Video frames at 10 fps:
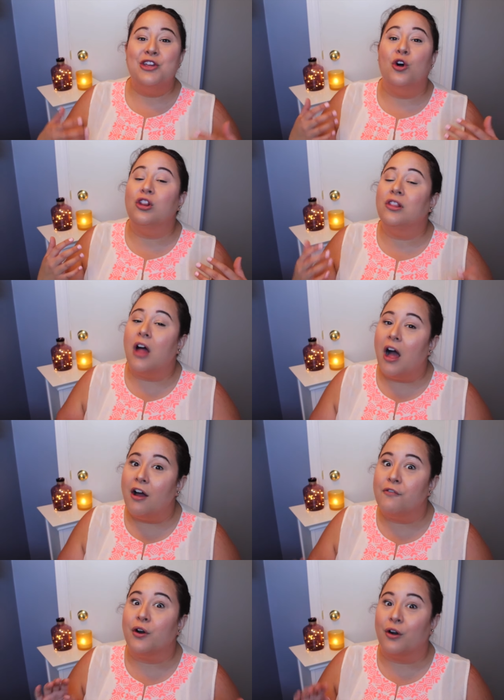you'll
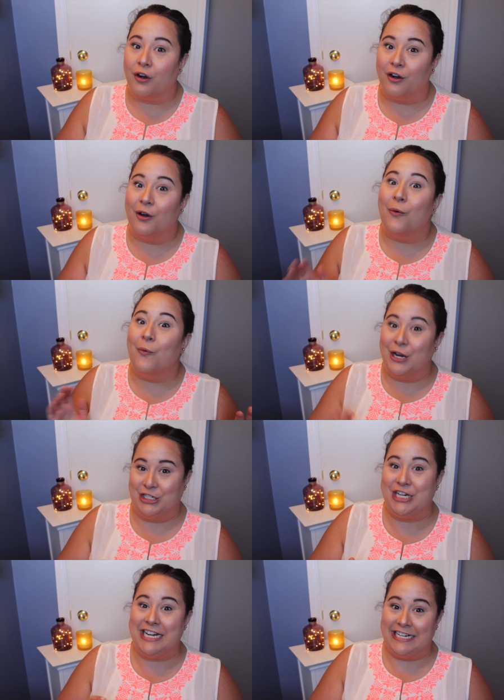love her what
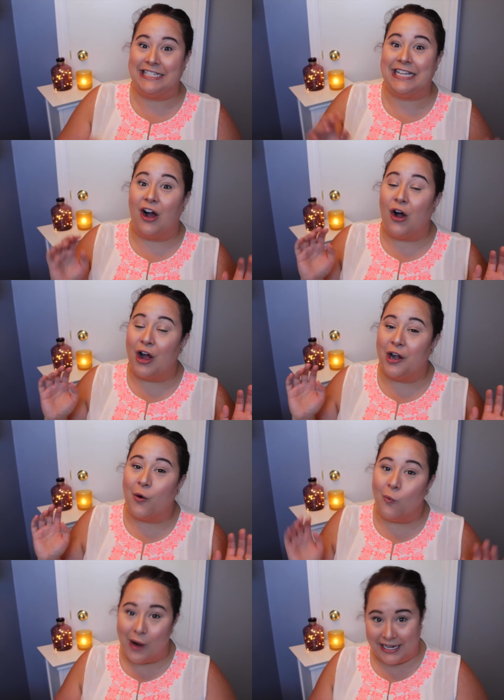she eats
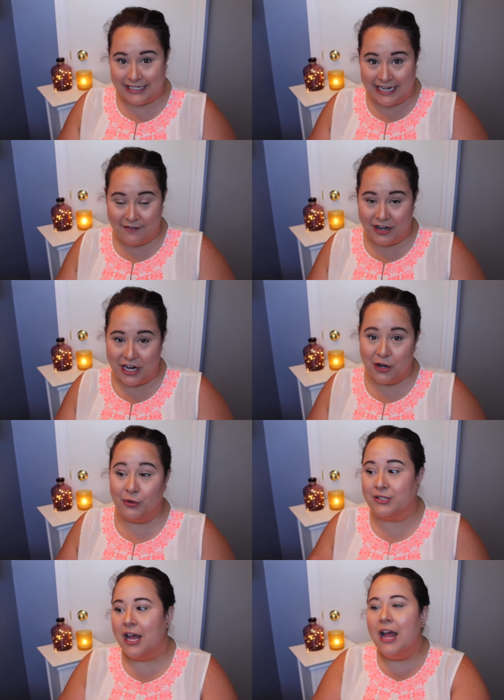on Wednesday
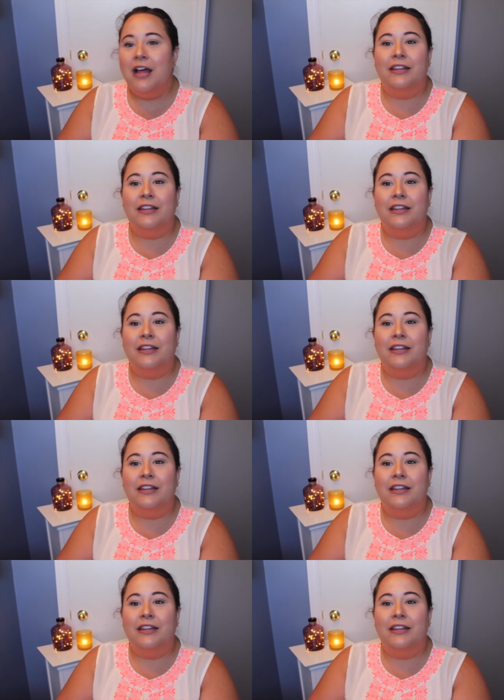videos.